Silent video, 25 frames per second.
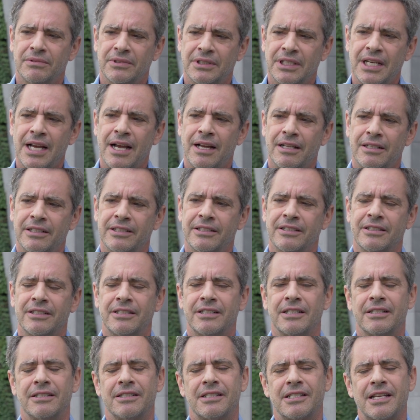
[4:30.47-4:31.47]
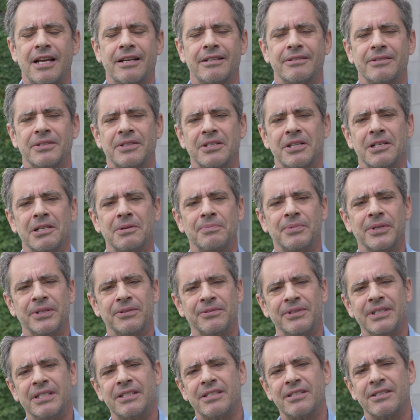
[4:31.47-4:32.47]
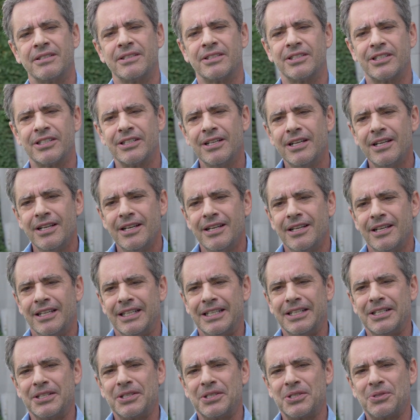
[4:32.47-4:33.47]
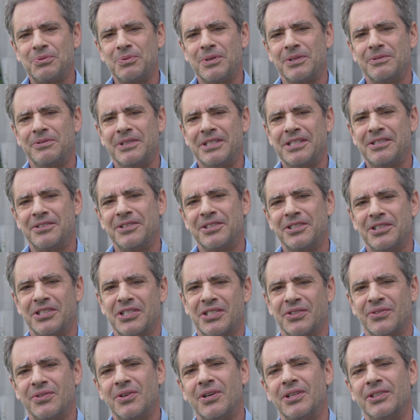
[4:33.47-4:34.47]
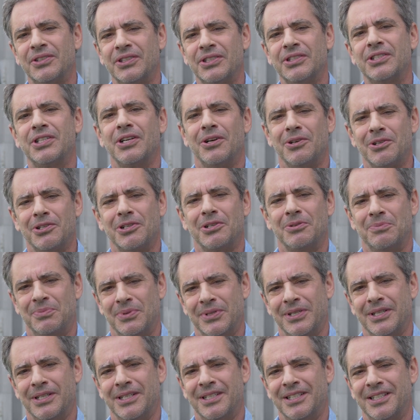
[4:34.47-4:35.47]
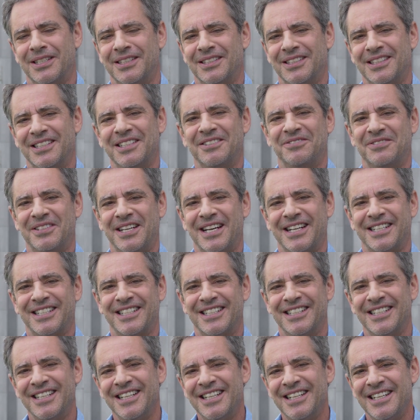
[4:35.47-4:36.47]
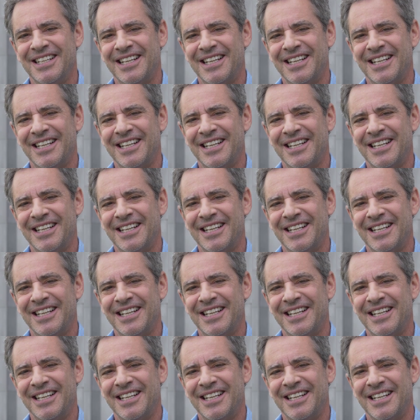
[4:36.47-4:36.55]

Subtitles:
challenge in psychotherapy research is what researchers have called the dodo bird effect.